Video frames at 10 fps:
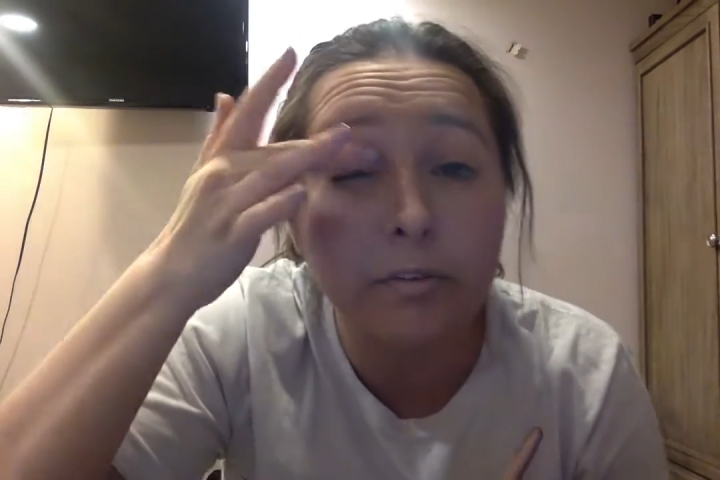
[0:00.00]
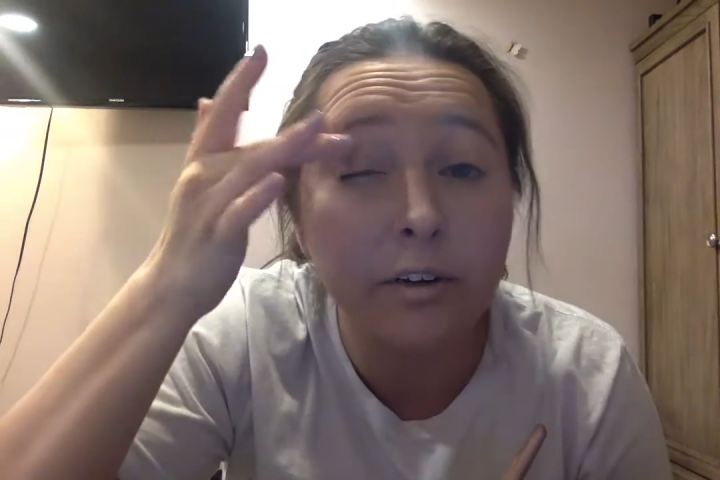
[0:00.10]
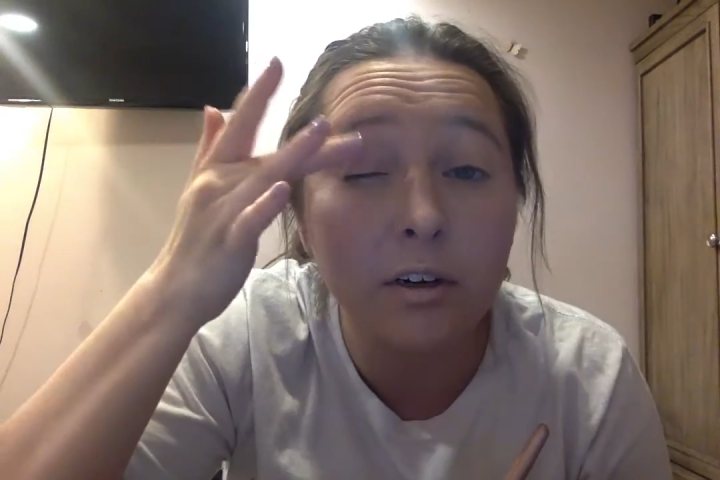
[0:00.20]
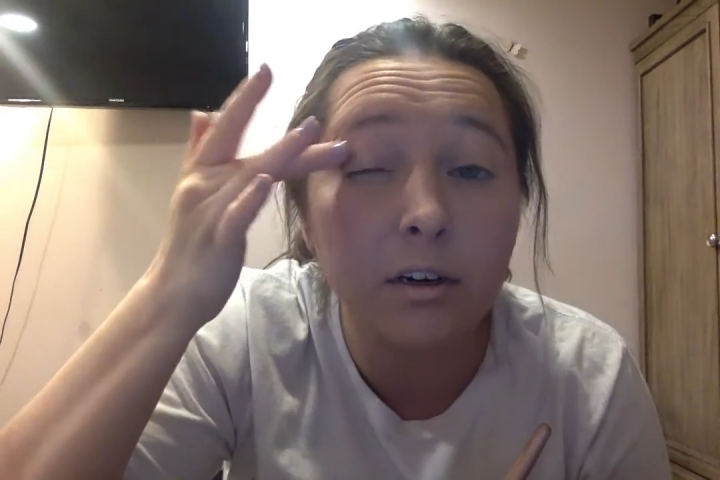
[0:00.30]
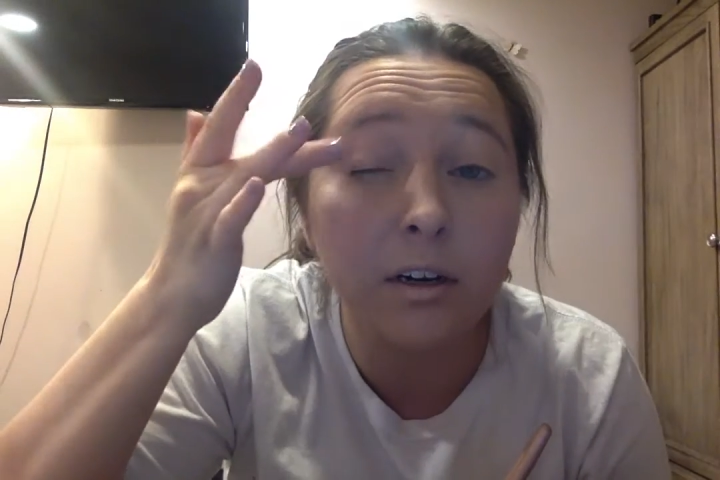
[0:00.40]

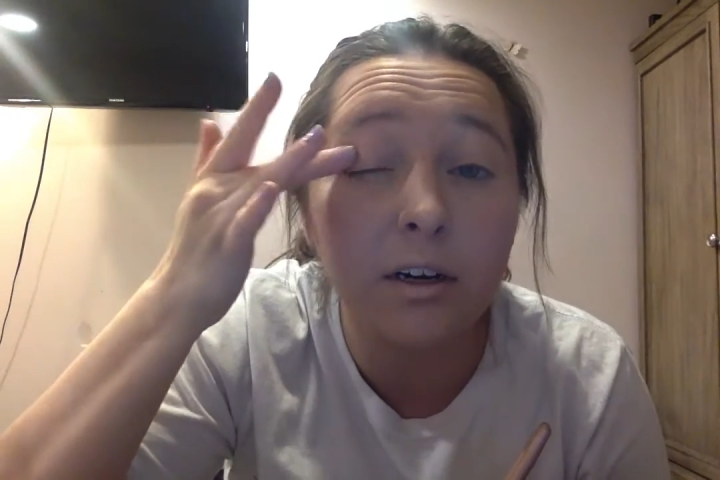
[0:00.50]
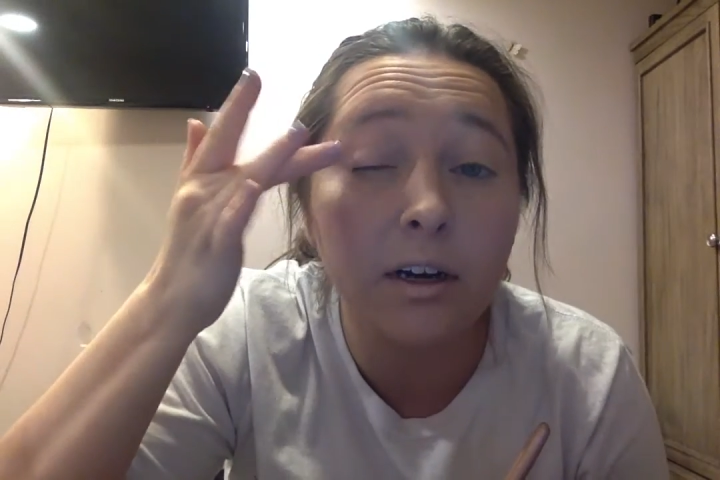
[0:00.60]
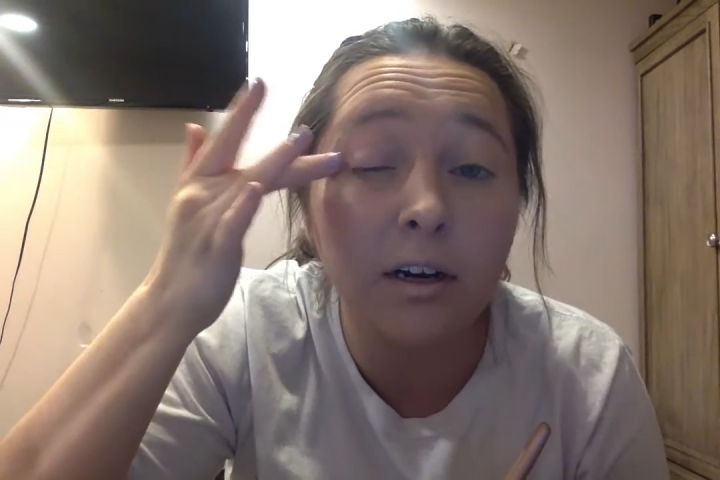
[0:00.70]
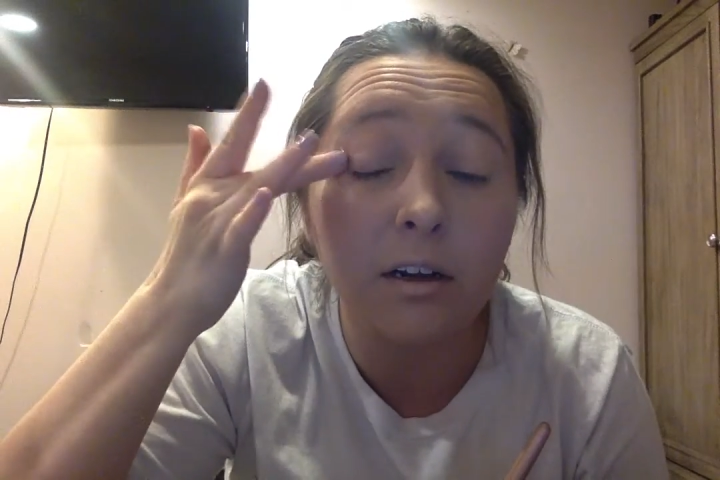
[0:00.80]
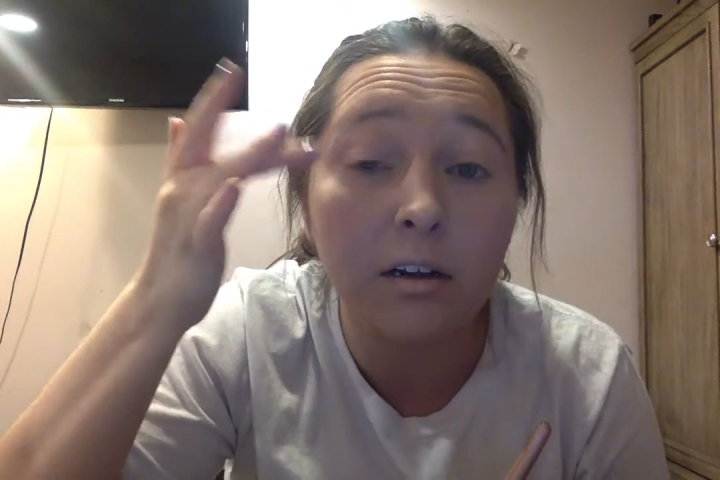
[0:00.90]
finger and
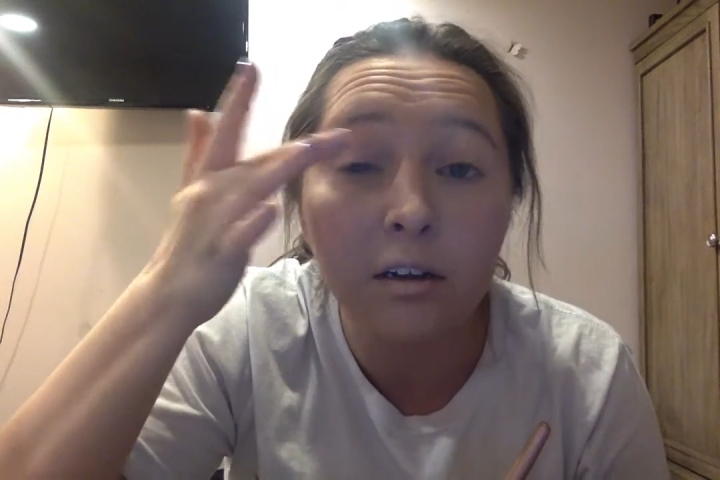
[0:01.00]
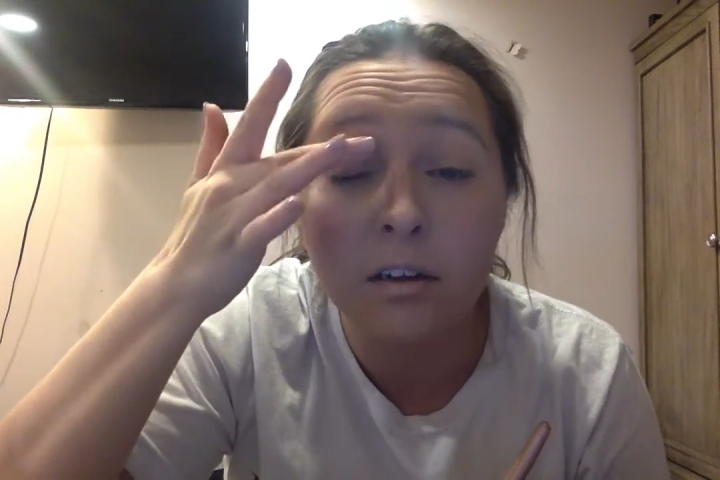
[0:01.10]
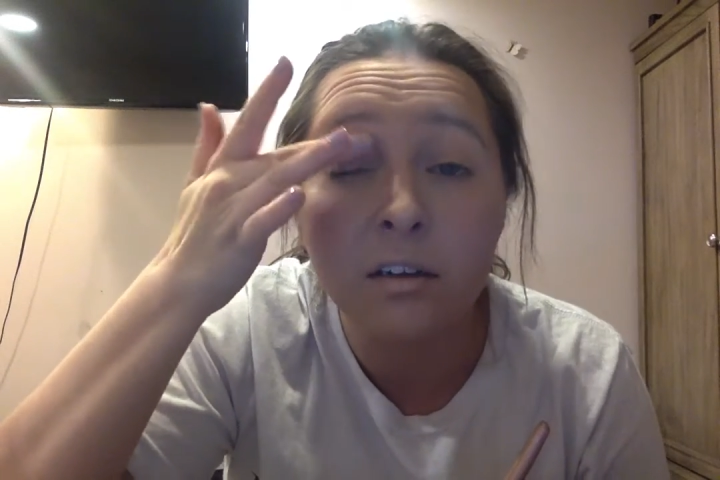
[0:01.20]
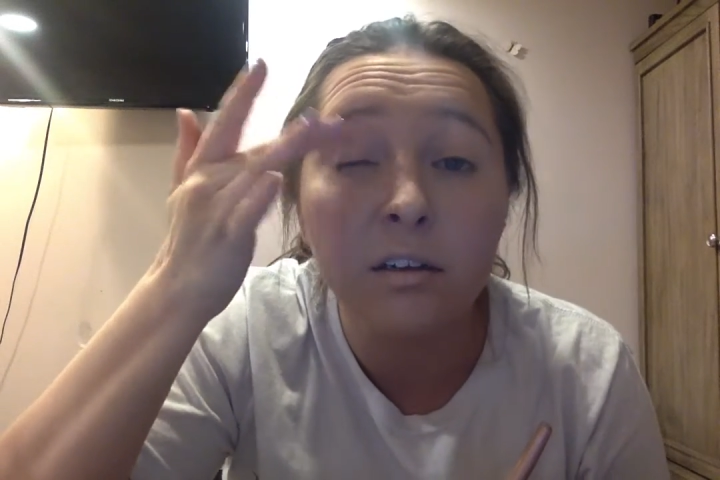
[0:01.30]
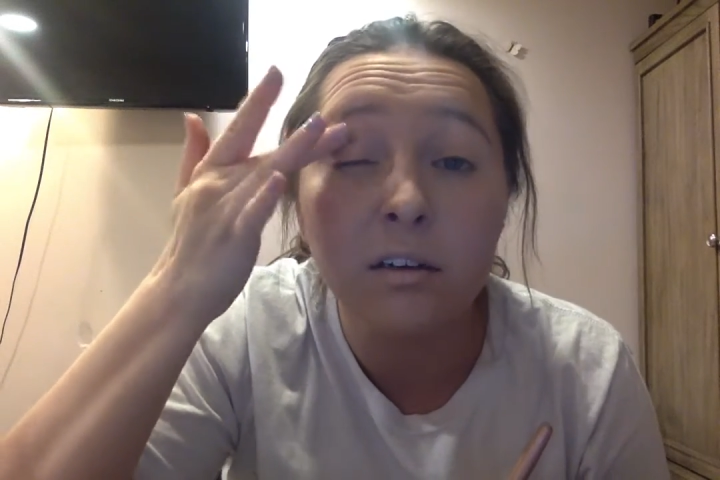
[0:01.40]
kind of
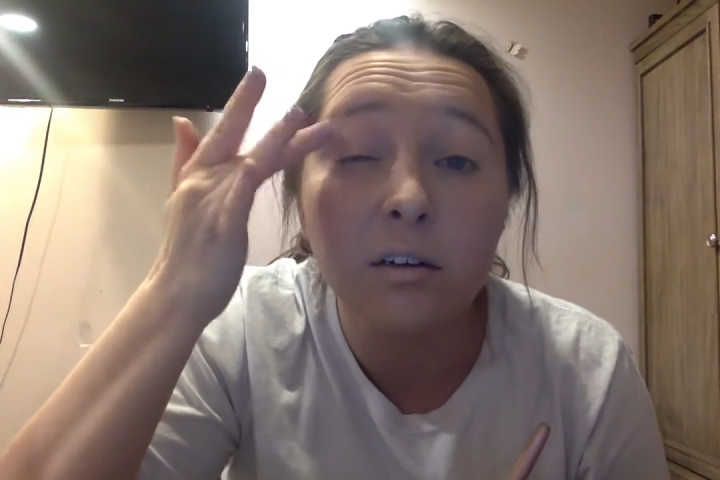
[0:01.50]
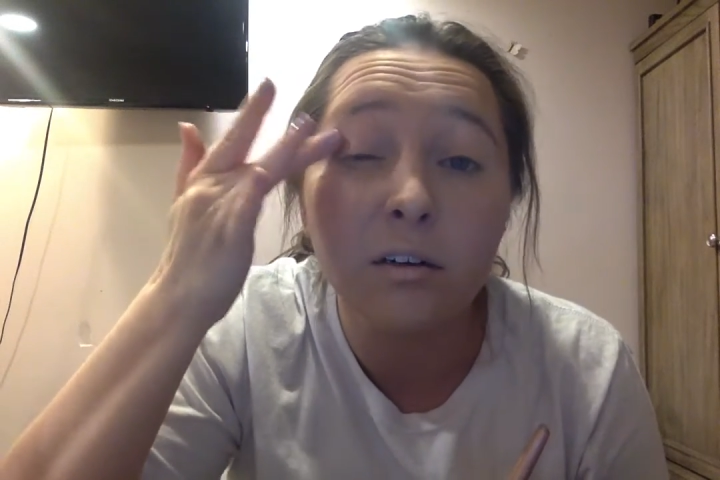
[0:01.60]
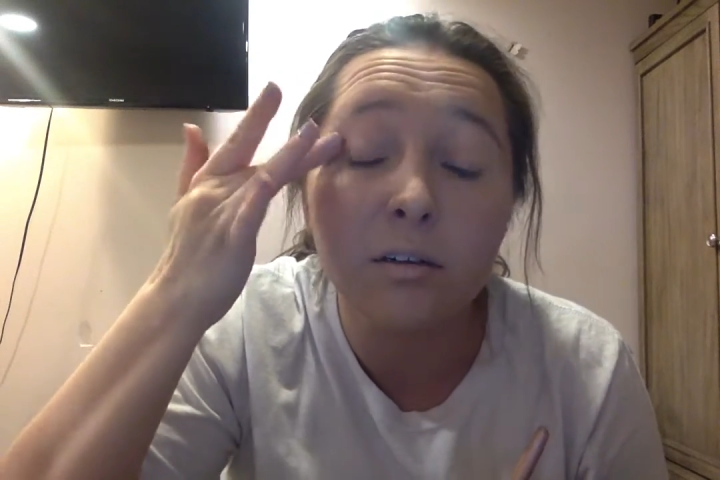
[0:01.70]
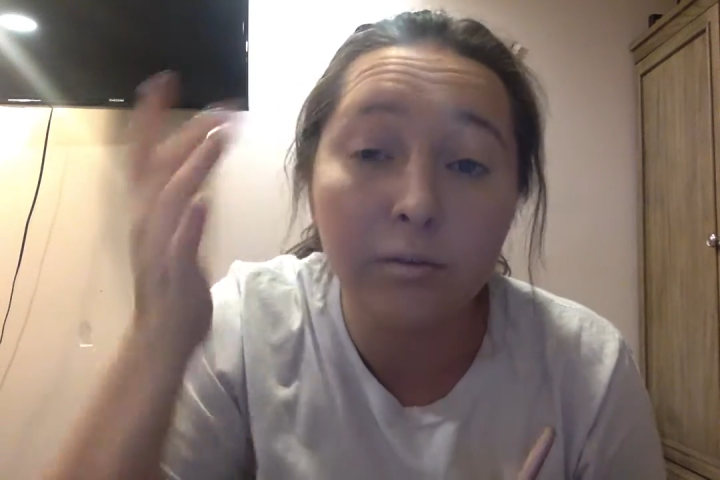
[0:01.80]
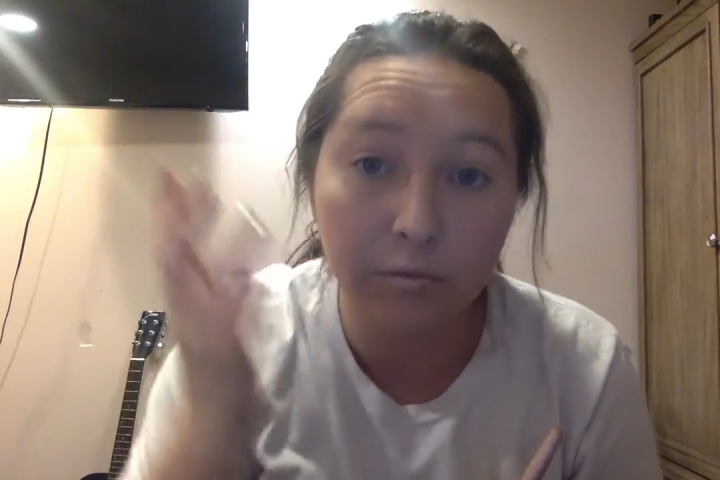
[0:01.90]

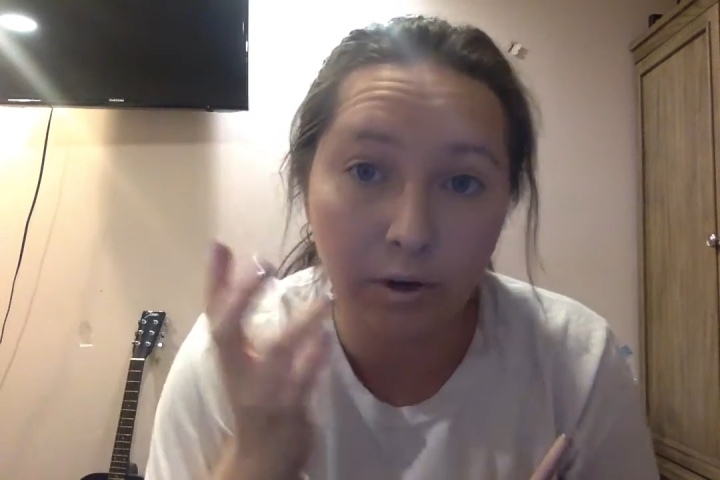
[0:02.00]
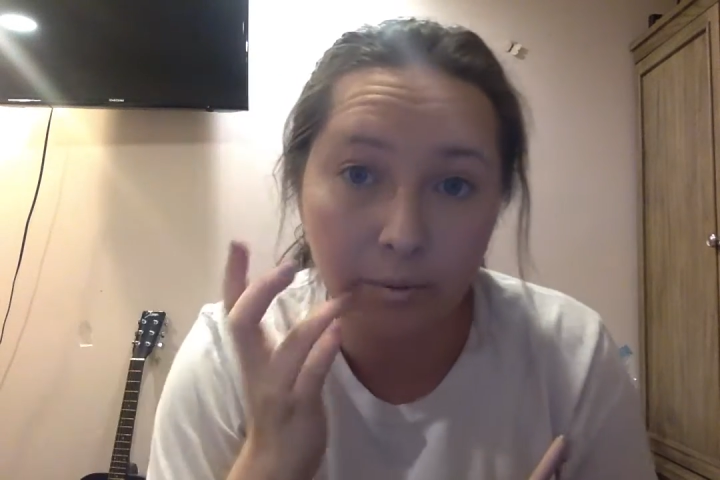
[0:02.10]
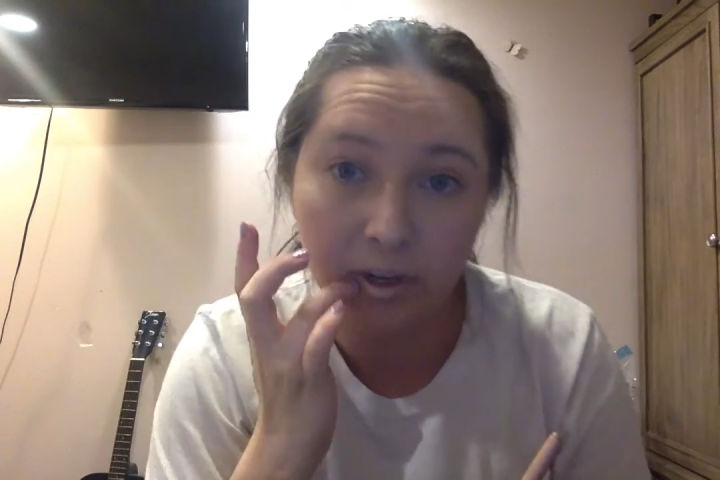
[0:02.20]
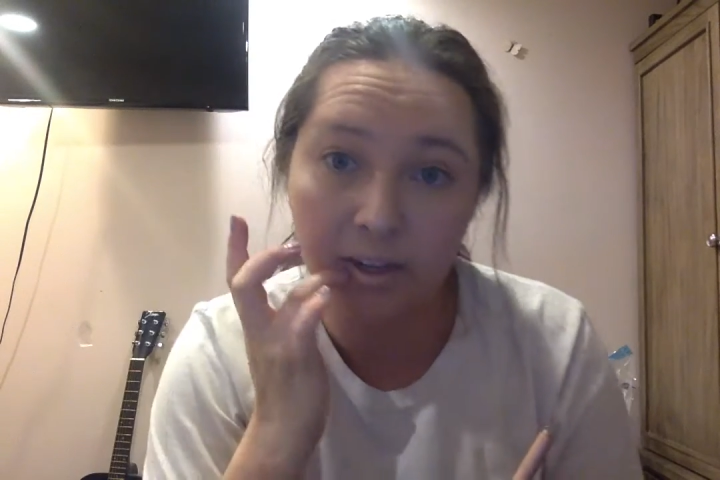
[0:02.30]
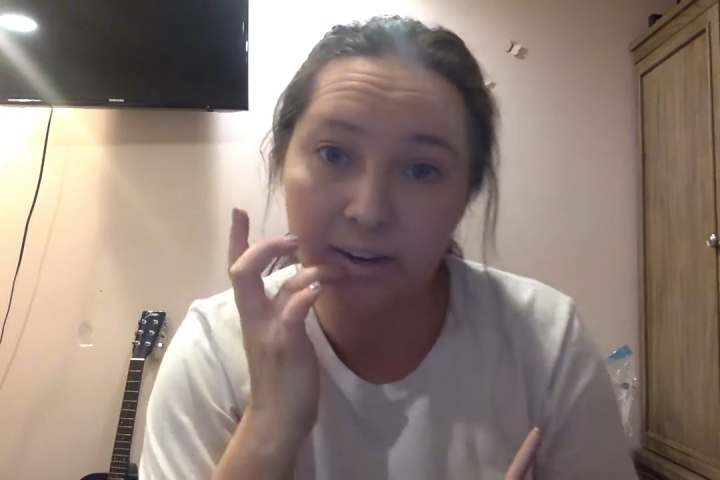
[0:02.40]
rub
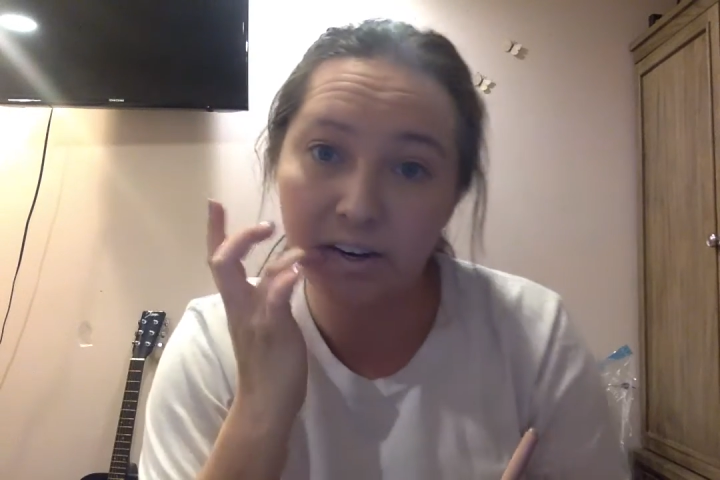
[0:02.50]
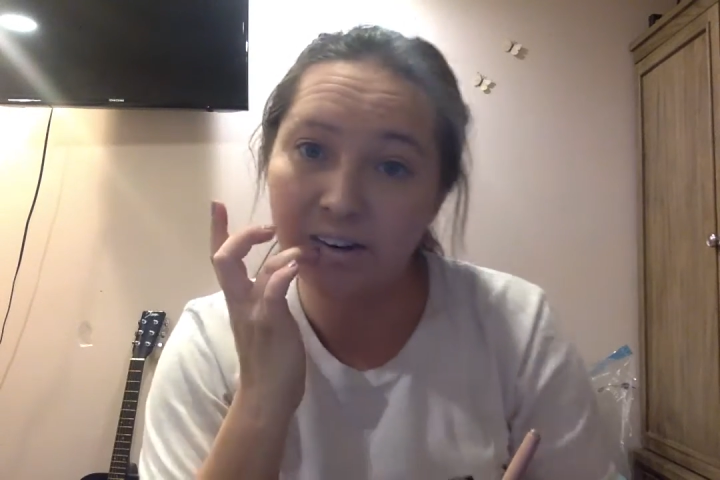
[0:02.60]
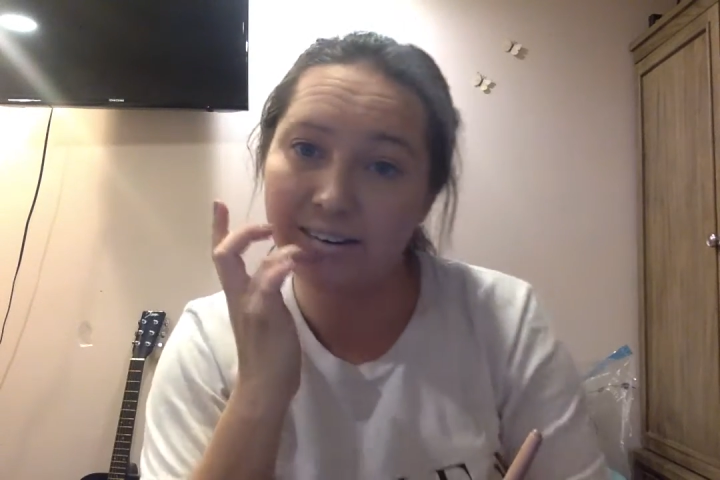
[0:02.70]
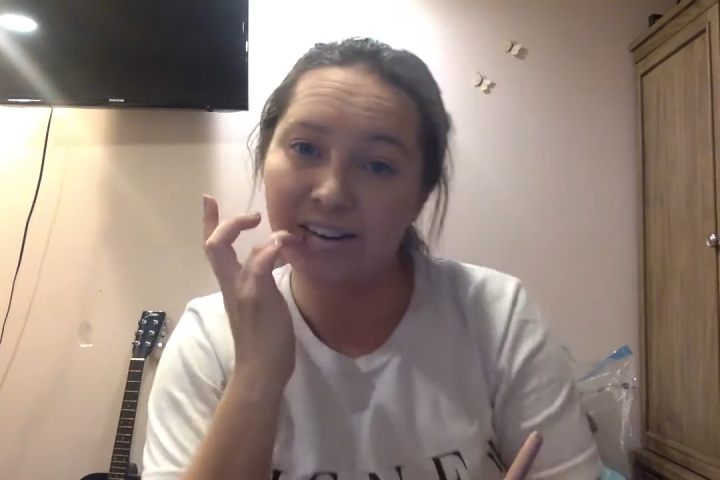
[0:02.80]
it in.